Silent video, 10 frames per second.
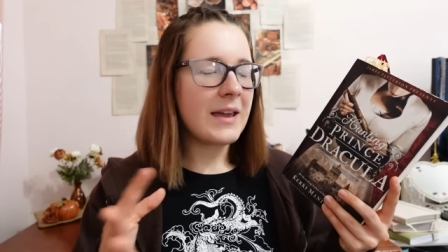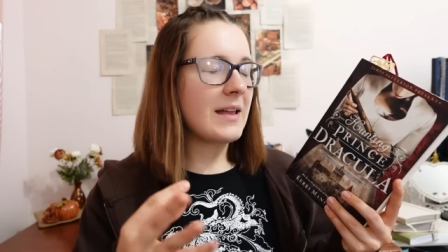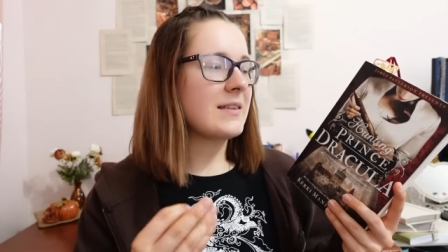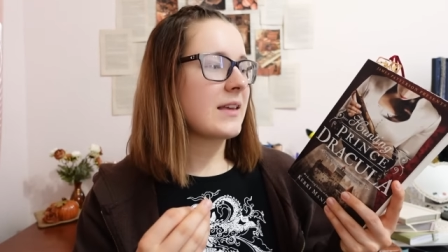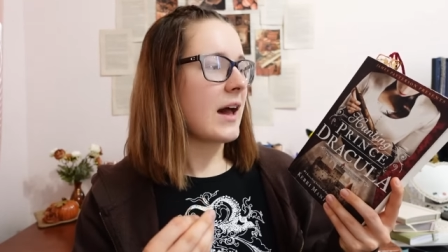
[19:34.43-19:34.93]

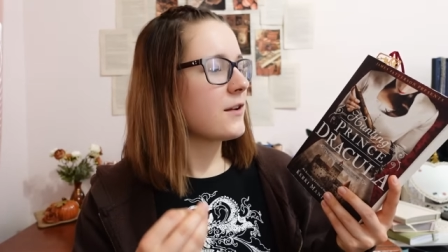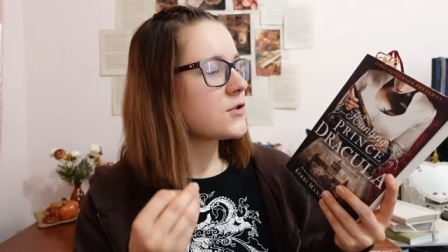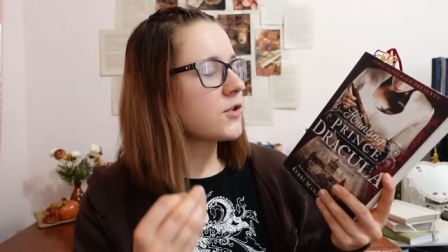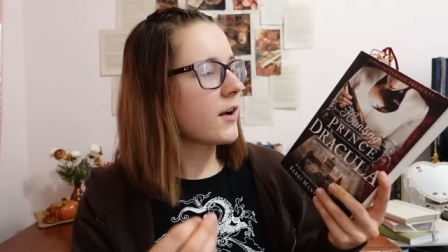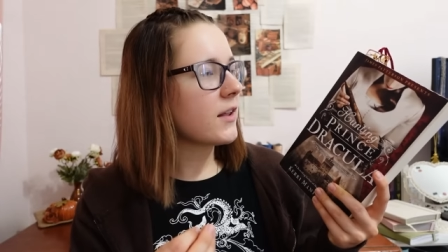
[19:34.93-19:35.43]
is kind of
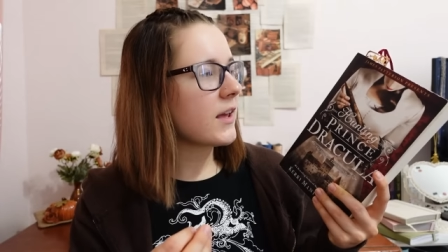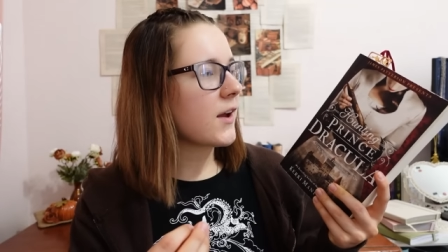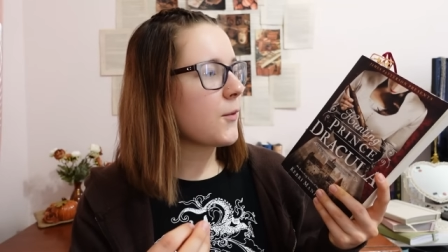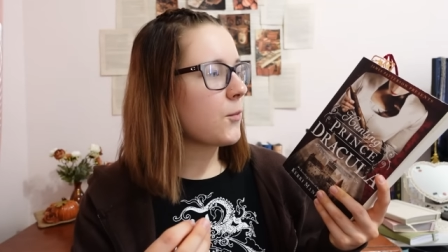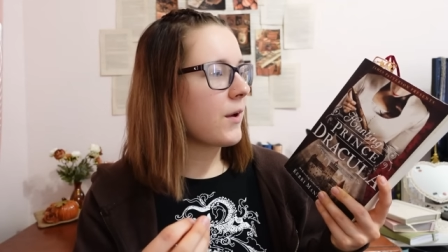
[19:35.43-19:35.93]

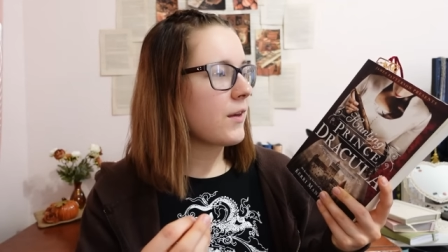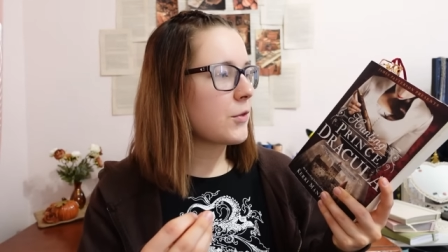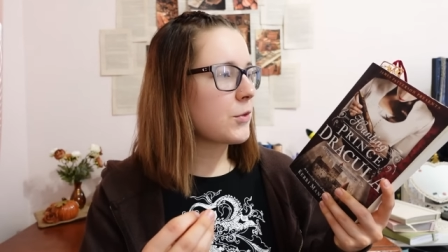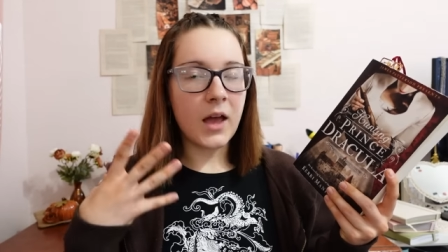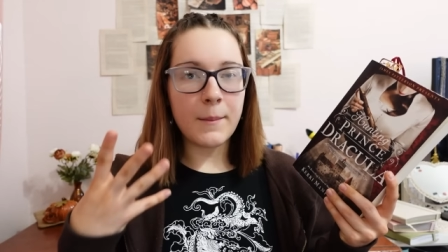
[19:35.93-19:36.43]
struggling
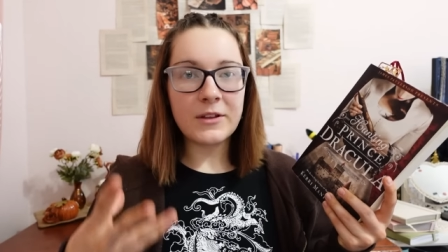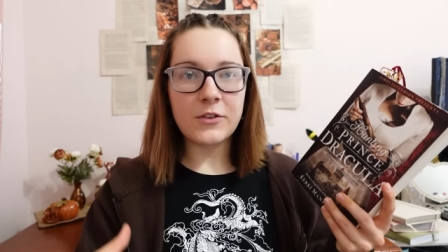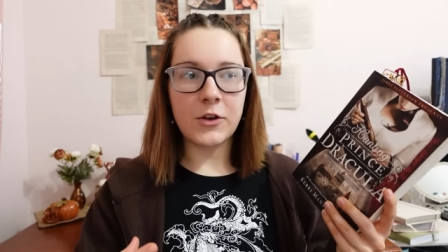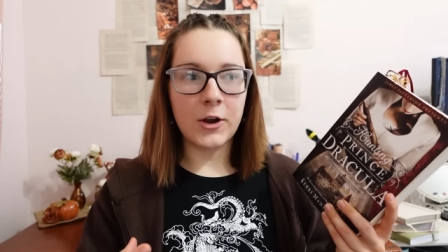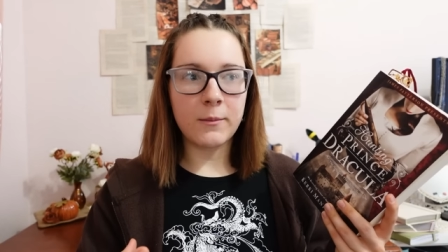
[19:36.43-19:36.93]
with coming to
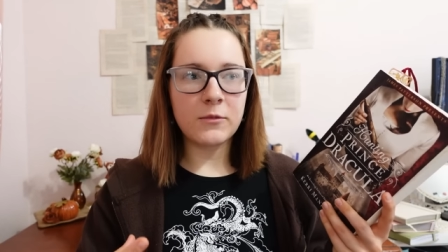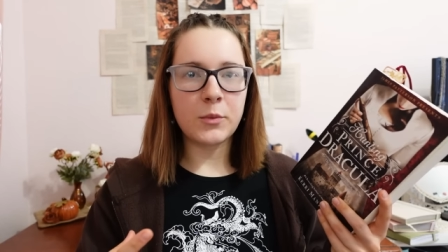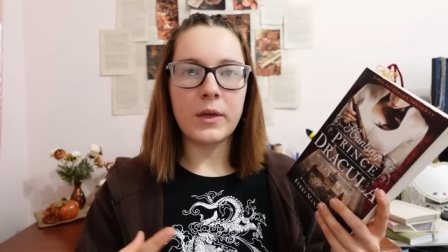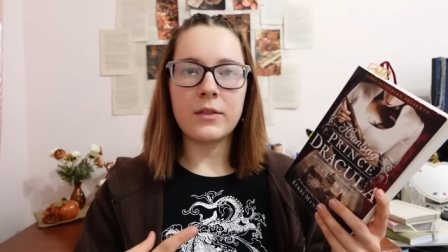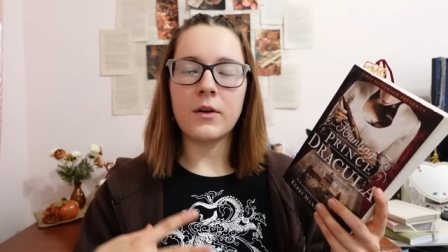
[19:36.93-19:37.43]
terms
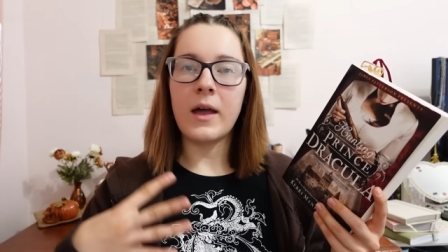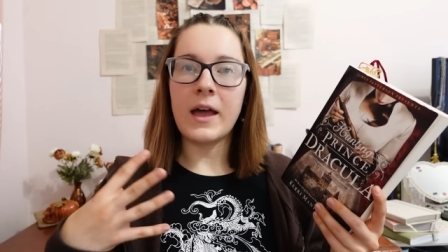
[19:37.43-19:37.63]
with